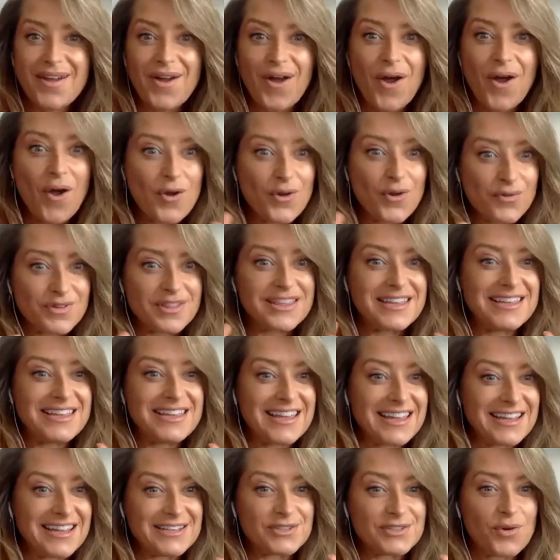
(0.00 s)
over the
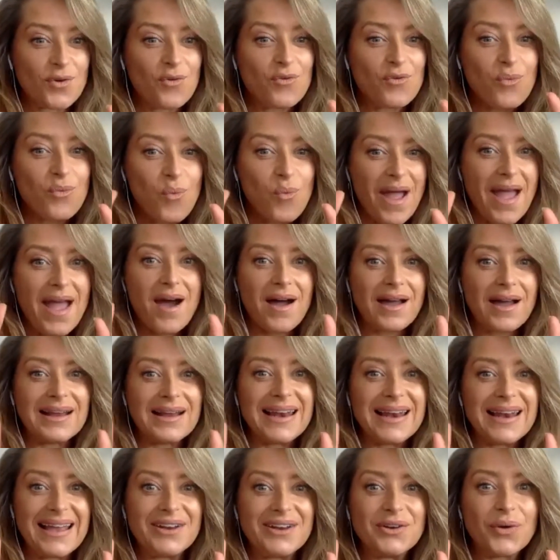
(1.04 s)
years of where I
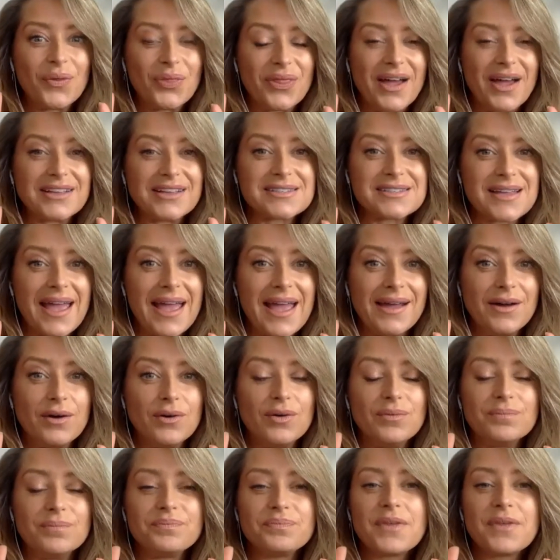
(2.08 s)
laid on that
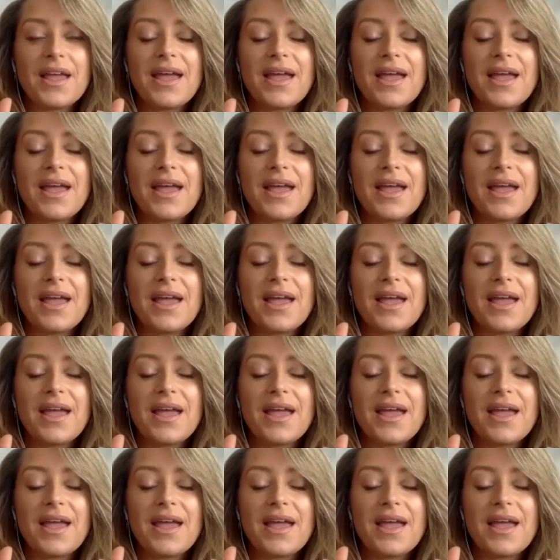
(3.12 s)
scale.